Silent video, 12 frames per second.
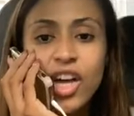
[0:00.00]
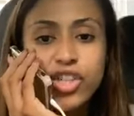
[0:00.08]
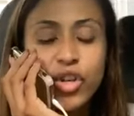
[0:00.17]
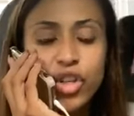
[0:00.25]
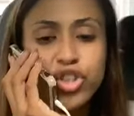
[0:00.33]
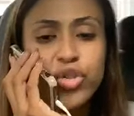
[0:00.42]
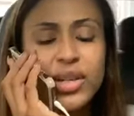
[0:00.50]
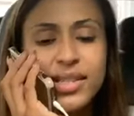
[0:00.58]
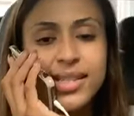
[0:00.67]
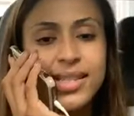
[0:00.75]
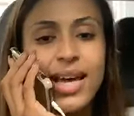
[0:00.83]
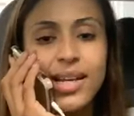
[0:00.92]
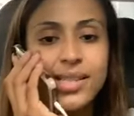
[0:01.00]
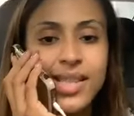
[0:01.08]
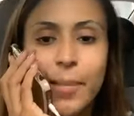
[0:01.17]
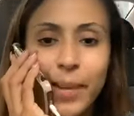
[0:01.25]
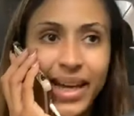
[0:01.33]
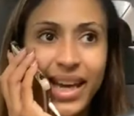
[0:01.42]
So that you can set us
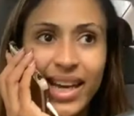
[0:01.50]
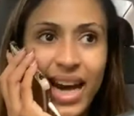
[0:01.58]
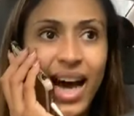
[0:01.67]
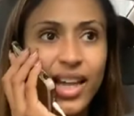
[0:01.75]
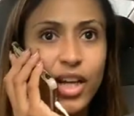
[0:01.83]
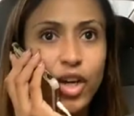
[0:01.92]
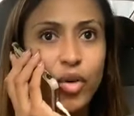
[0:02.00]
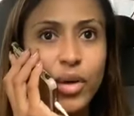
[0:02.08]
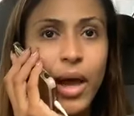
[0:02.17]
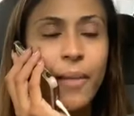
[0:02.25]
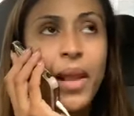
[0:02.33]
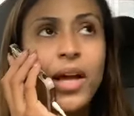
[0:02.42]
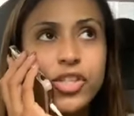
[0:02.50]
up again. Hallelujah.